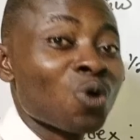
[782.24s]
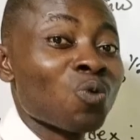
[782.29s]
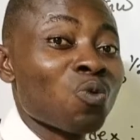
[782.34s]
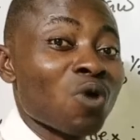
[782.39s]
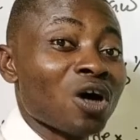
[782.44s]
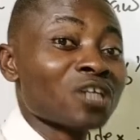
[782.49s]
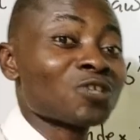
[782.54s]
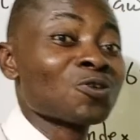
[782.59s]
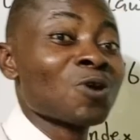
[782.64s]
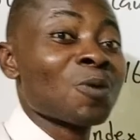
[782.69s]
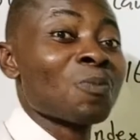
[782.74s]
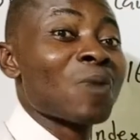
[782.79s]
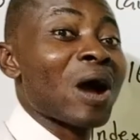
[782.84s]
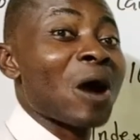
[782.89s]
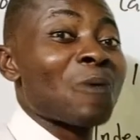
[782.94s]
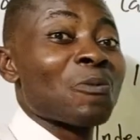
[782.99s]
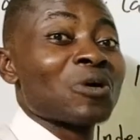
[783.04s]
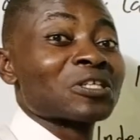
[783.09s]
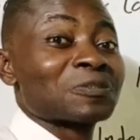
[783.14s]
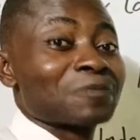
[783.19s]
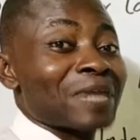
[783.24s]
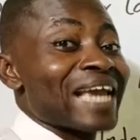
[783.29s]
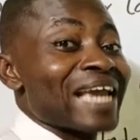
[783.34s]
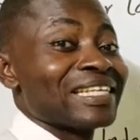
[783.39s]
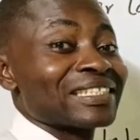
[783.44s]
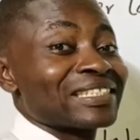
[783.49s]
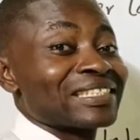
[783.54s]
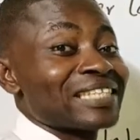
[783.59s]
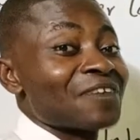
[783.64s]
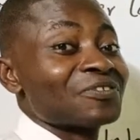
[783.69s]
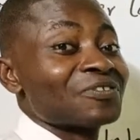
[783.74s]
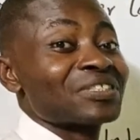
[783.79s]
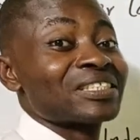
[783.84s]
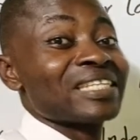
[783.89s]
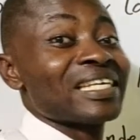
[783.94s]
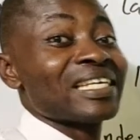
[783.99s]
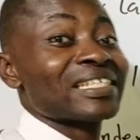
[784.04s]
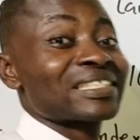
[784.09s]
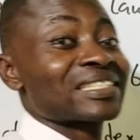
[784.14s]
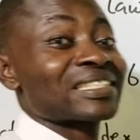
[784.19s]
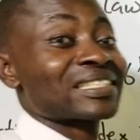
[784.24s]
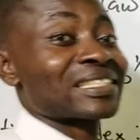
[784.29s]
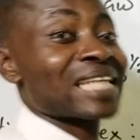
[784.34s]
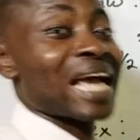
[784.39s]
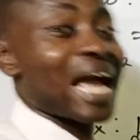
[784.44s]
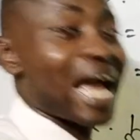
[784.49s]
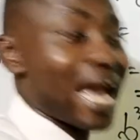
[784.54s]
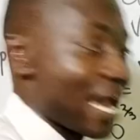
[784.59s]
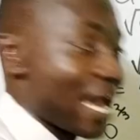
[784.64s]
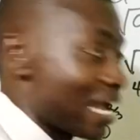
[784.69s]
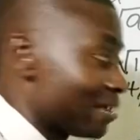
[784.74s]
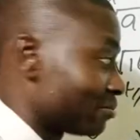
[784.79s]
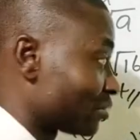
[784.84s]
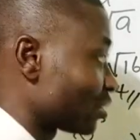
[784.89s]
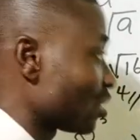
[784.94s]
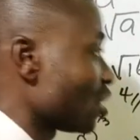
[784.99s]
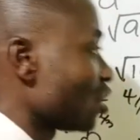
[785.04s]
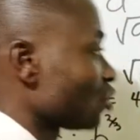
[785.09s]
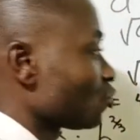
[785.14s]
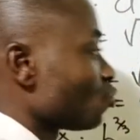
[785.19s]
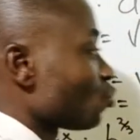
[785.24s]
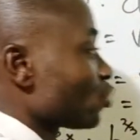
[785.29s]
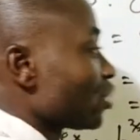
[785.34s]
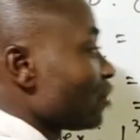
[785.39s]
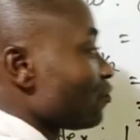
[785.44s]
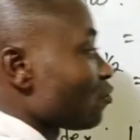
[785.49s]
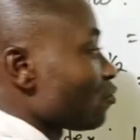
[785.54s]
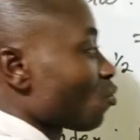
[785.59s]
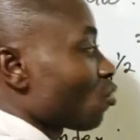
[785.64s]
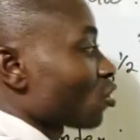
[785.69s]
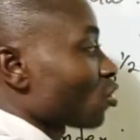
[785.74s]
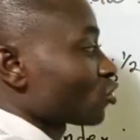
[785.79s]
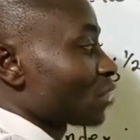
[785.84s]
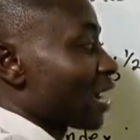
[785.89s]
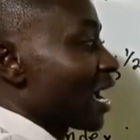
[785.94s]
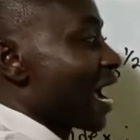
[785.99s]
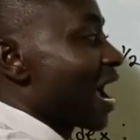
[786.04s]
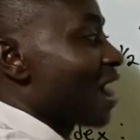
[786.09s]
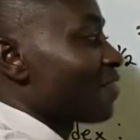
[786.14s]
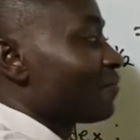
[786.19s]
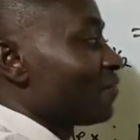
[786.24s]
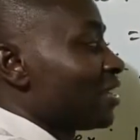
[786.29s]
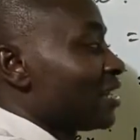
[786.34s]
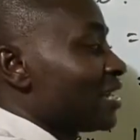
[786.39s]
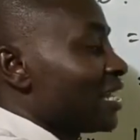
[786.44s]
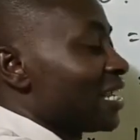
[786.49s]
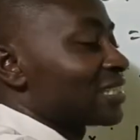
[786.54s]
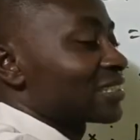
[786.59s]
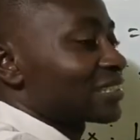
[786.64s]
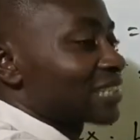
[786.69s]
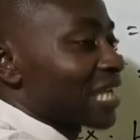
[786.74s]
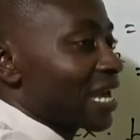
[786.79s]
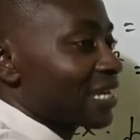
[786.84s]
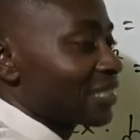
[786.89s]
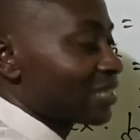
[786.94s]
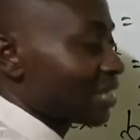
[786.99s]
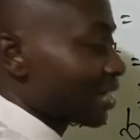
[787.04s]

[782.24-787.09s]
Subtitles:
what number will multiply itself 6 times to give you what you are having inside